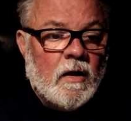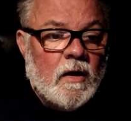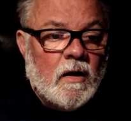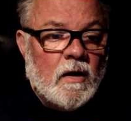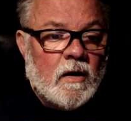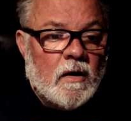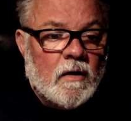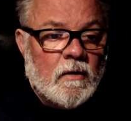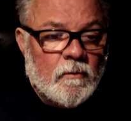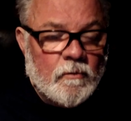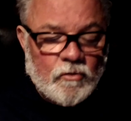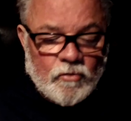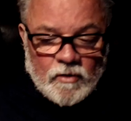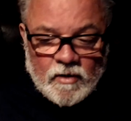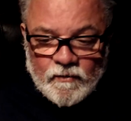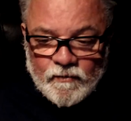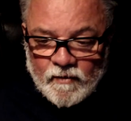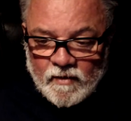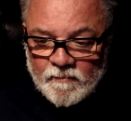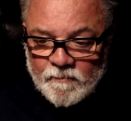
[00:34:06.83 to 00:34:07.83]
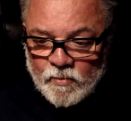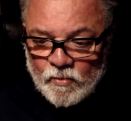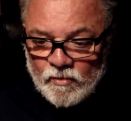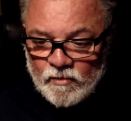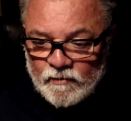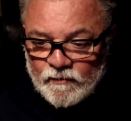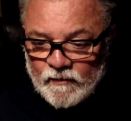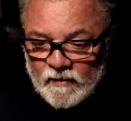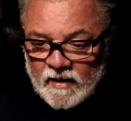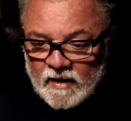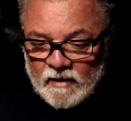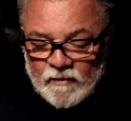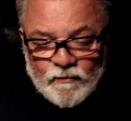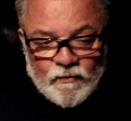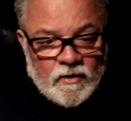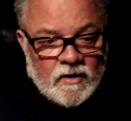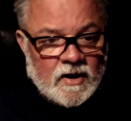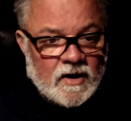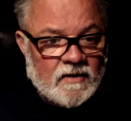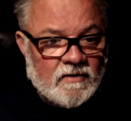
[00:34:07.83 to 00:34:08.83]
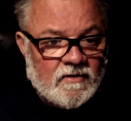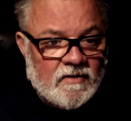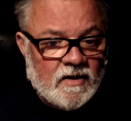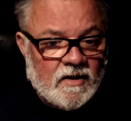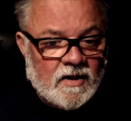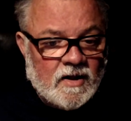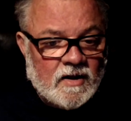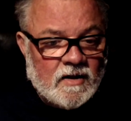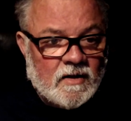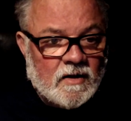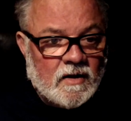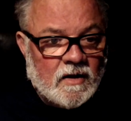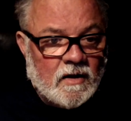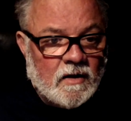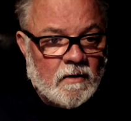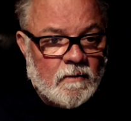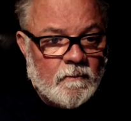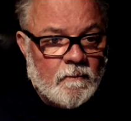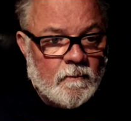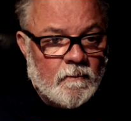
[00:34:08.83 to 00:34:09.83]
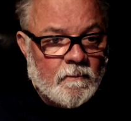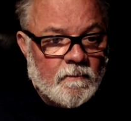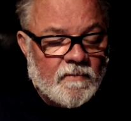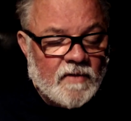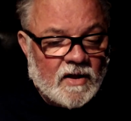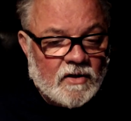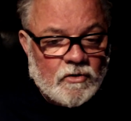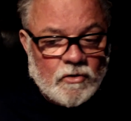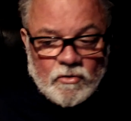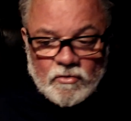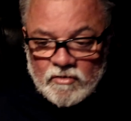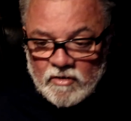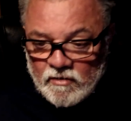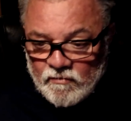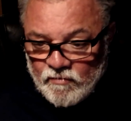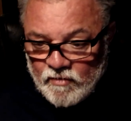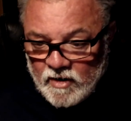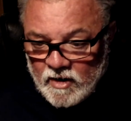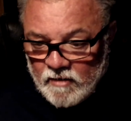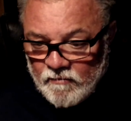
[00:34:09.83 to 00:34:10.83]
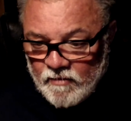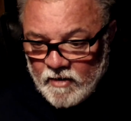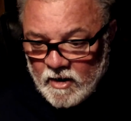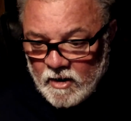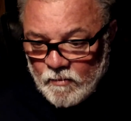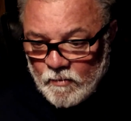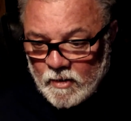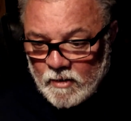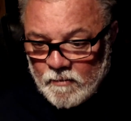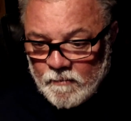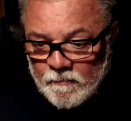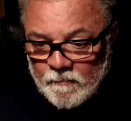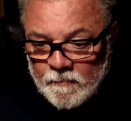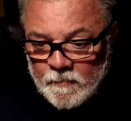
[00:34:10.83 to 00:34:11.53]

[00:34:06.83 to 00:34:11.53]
25 points for every test he did. That dog did really, really well.